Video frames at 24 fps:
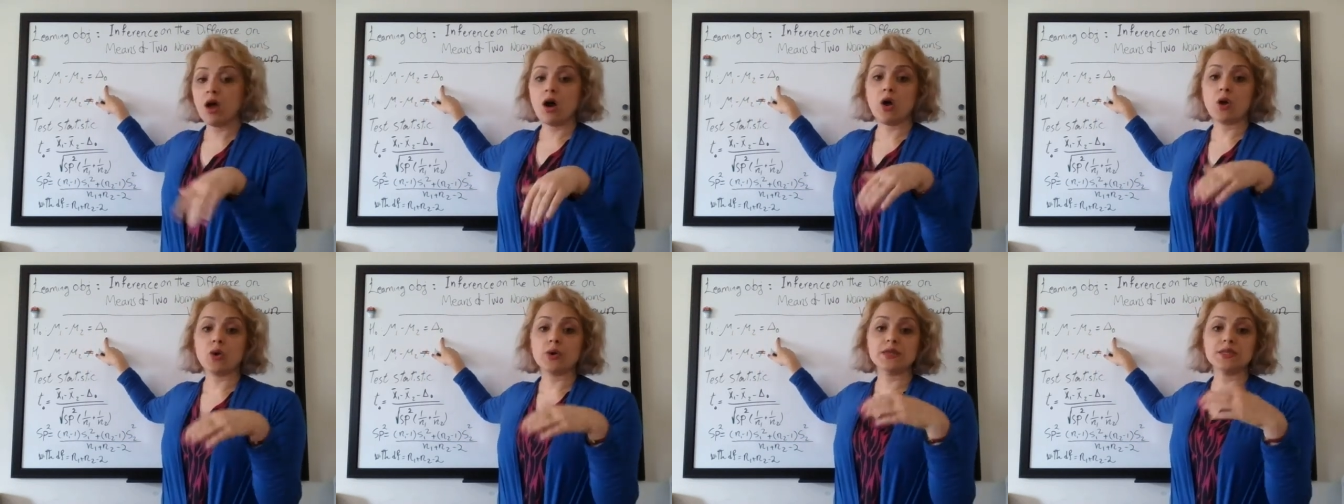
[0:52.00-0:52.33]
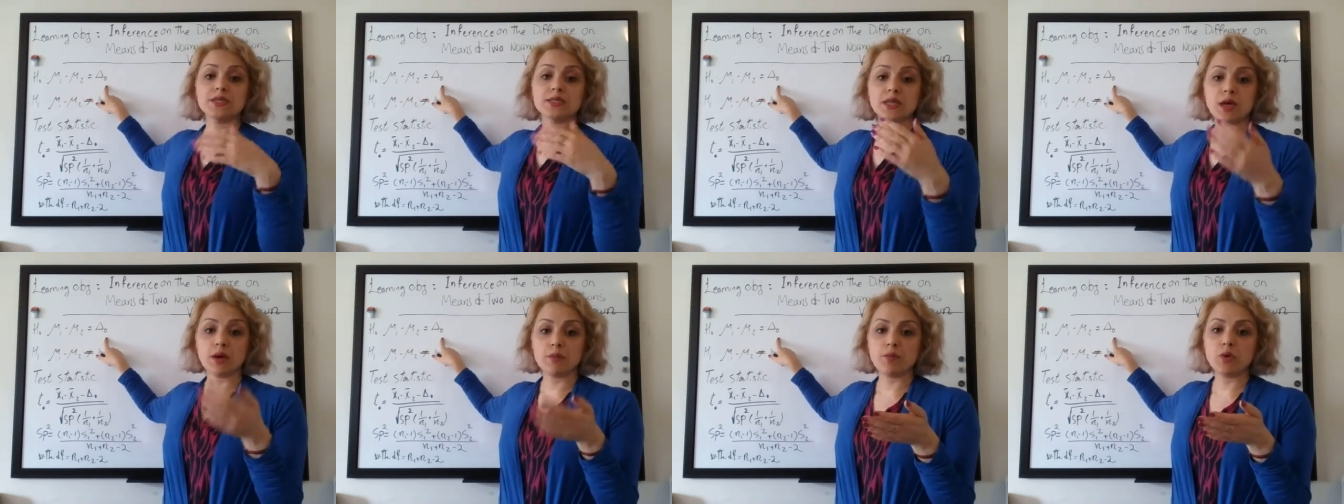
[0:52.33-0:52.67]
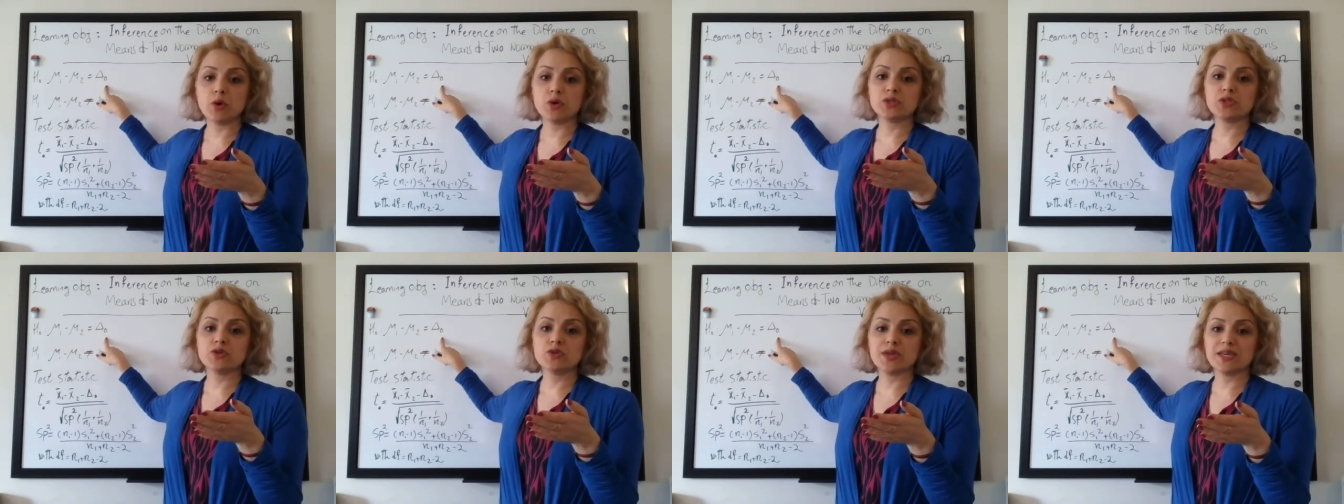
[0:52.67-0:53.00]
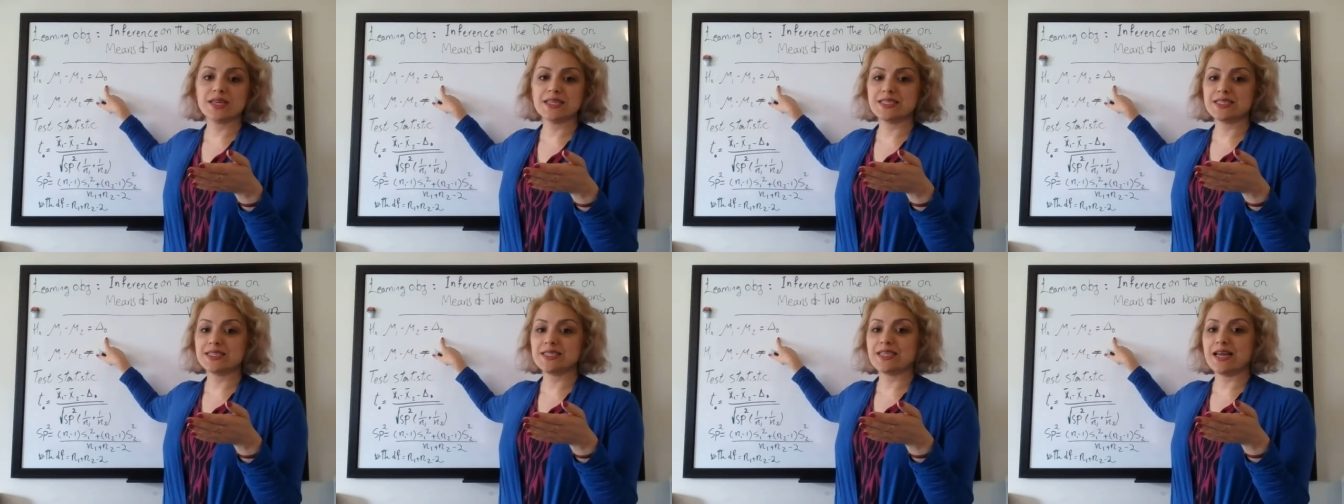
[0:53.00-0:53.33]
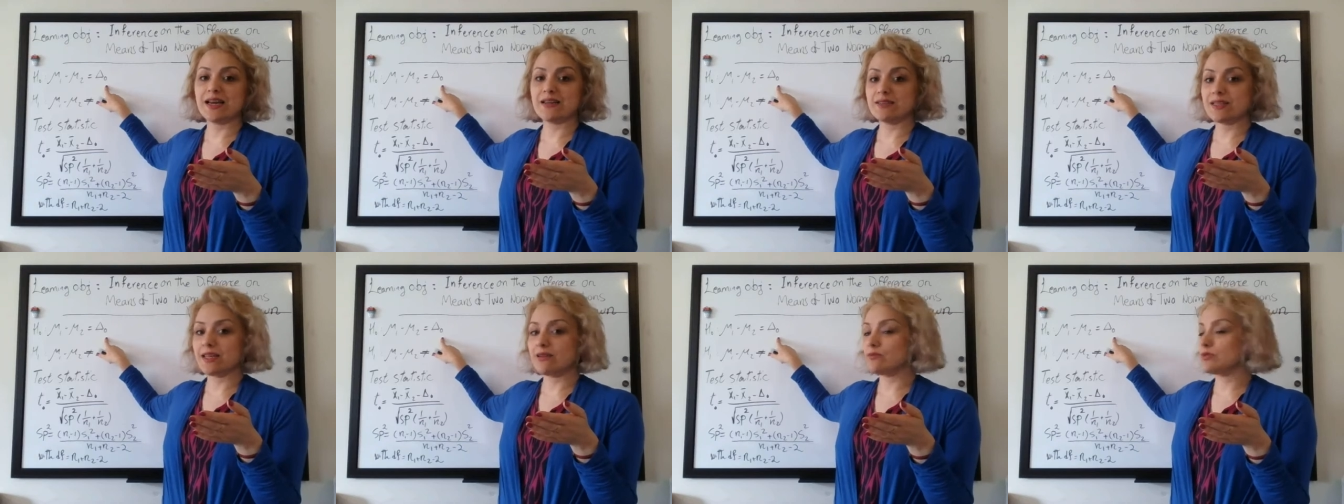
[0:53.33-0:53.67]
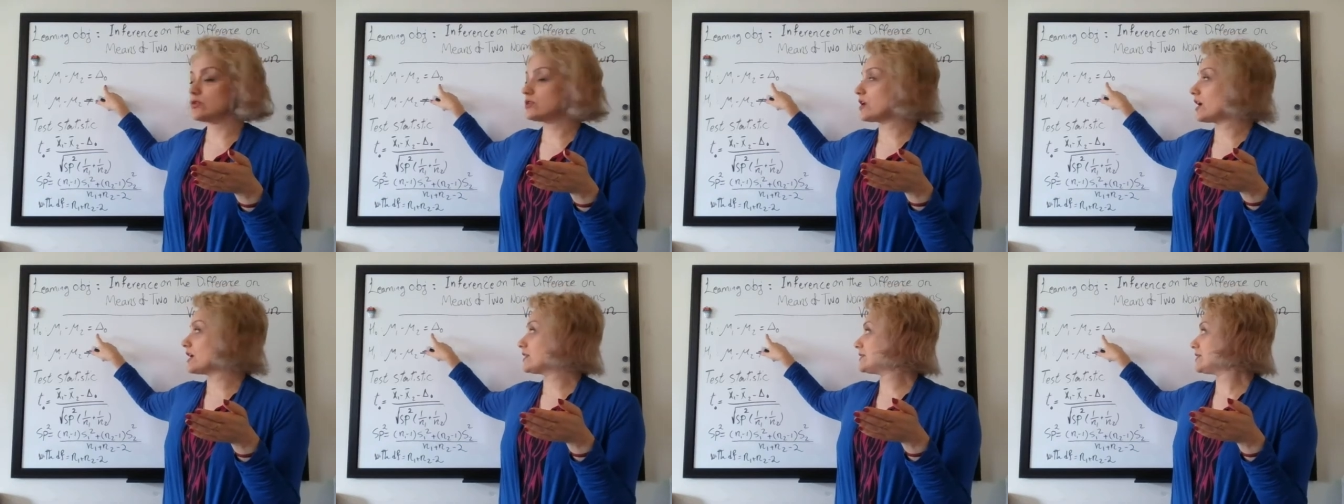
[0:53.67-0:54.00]
Or in some books, you can see that they
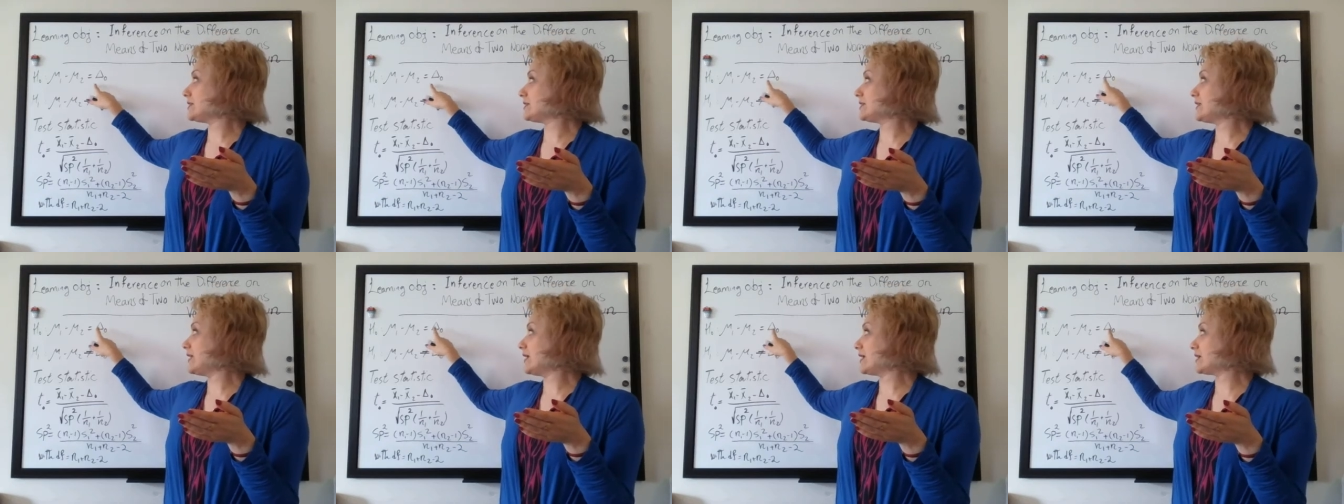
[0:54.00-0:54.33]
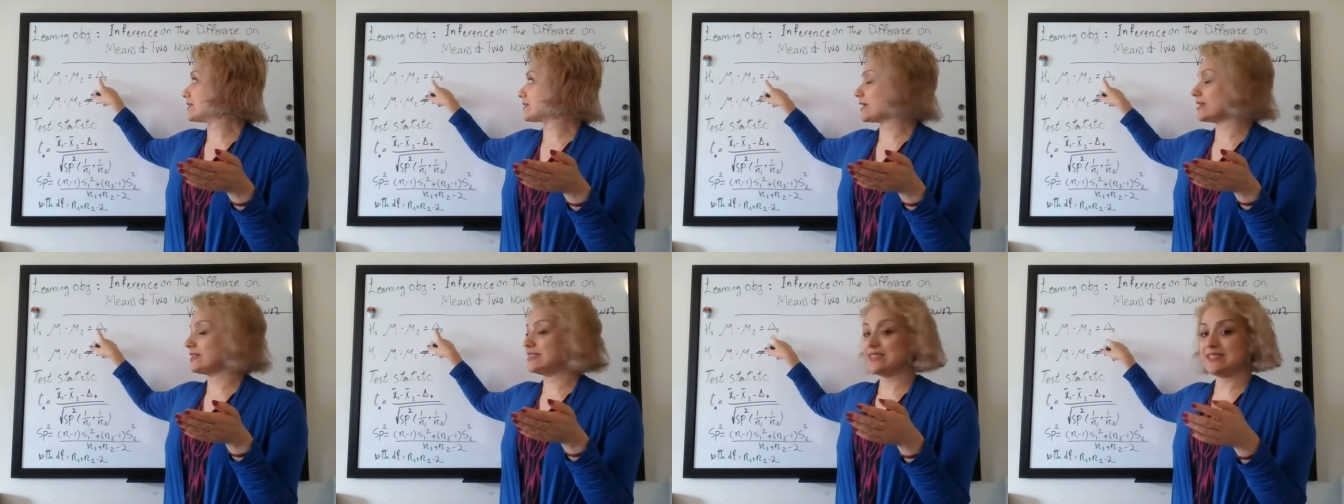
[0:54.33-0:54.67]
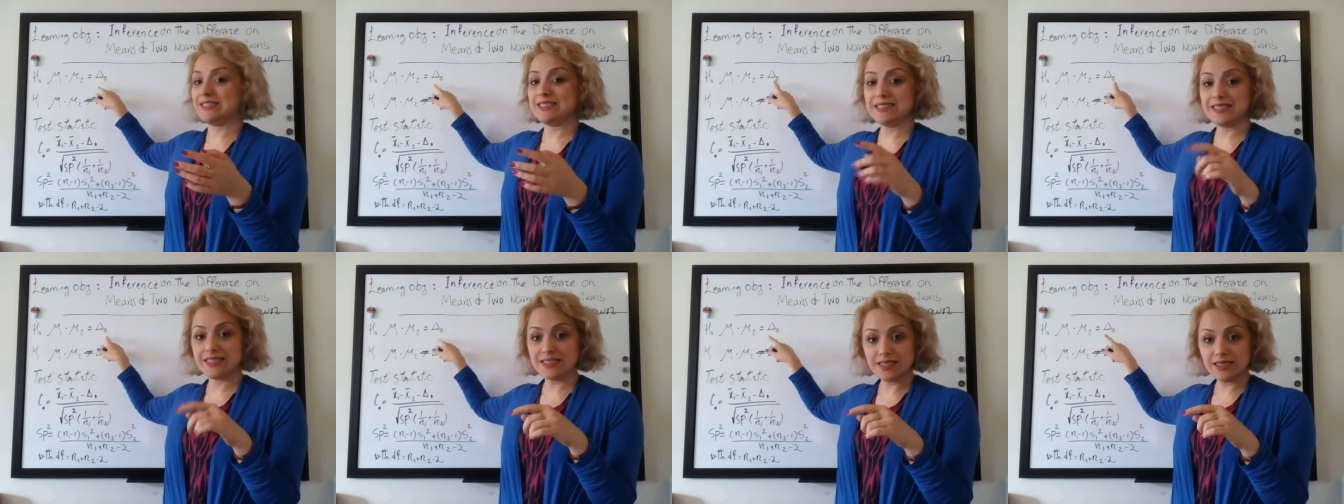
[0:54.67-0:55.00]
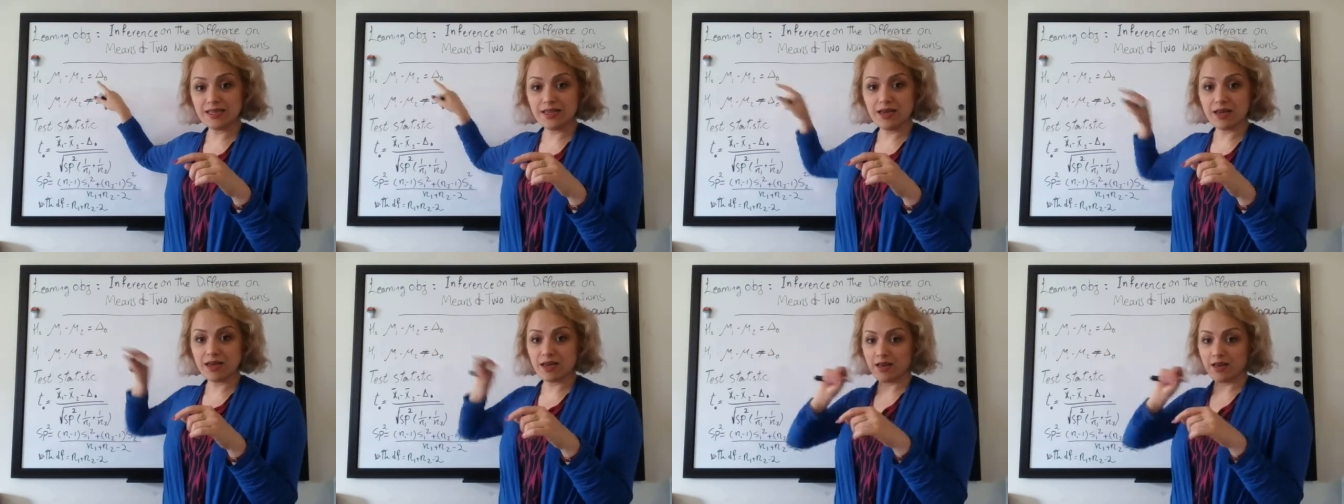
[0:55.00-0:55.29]
would write it delta d